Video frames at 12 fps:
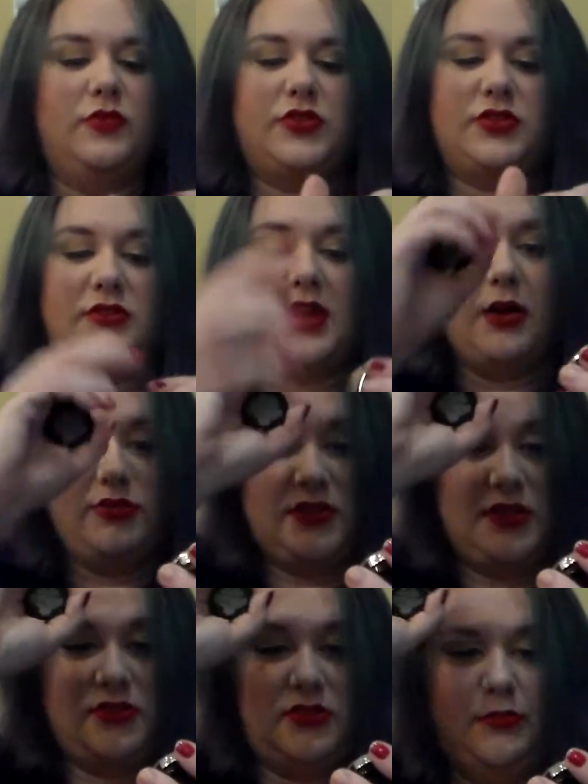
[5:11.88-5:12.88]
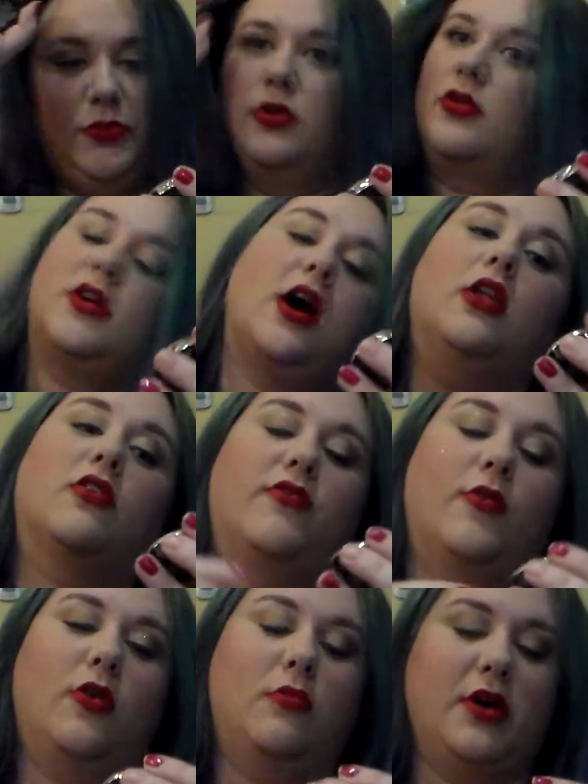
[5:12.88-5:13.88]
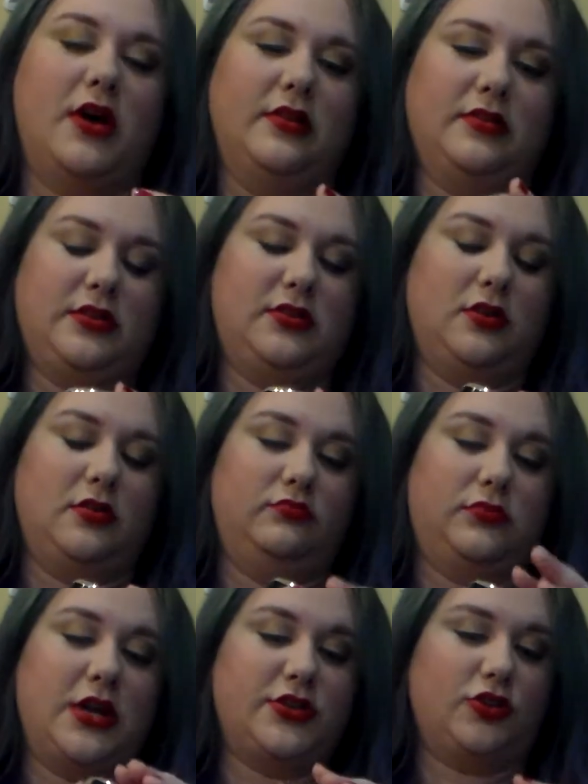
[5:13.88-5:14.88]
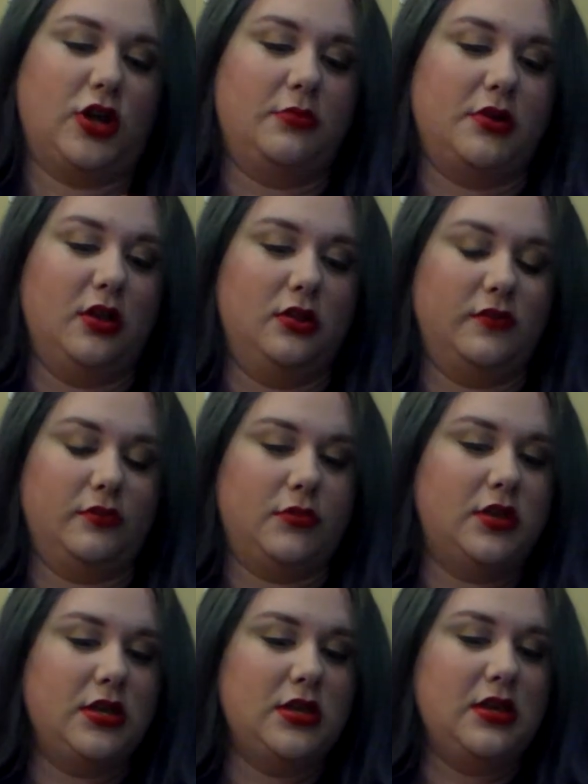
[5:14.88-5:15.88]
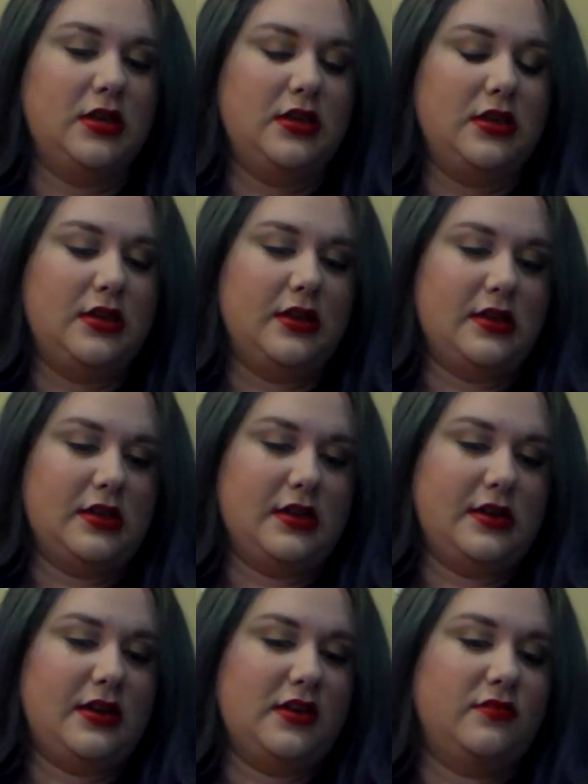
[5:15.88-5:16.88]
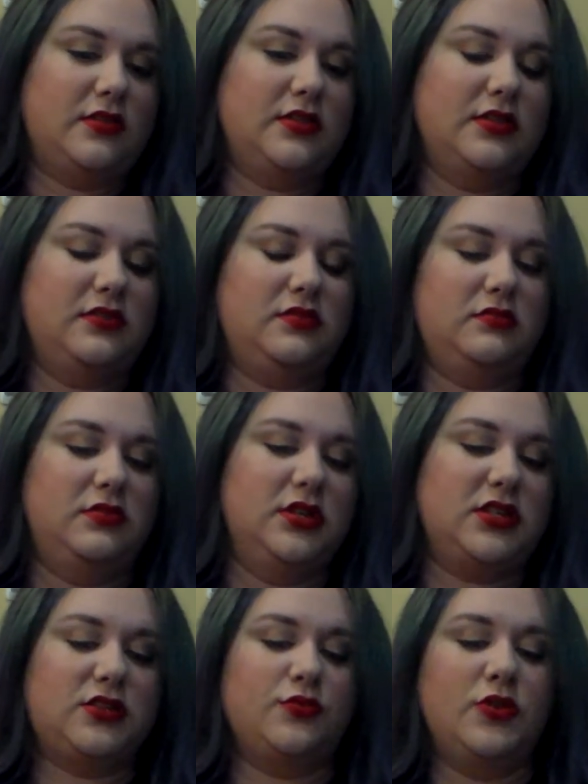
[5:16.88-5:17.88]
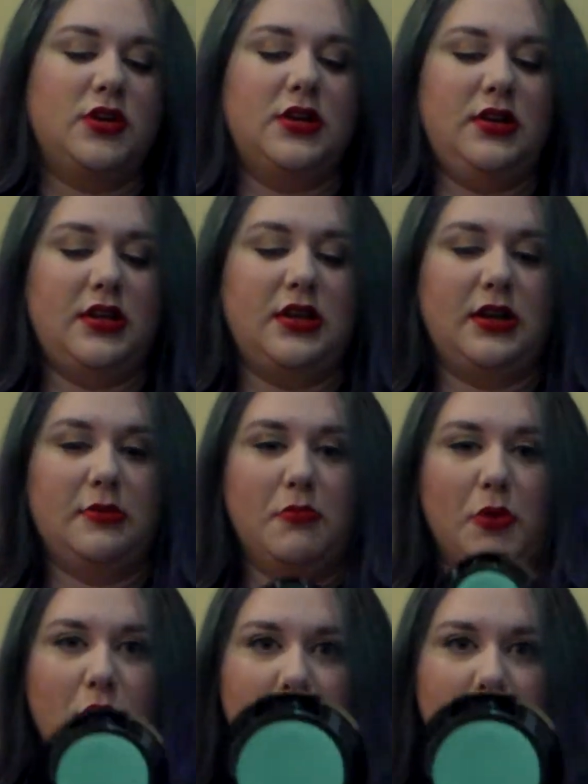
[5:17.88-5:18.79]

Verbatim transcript: Which that one's not super colorful, but you know, I just grabbed all of them. I have this one in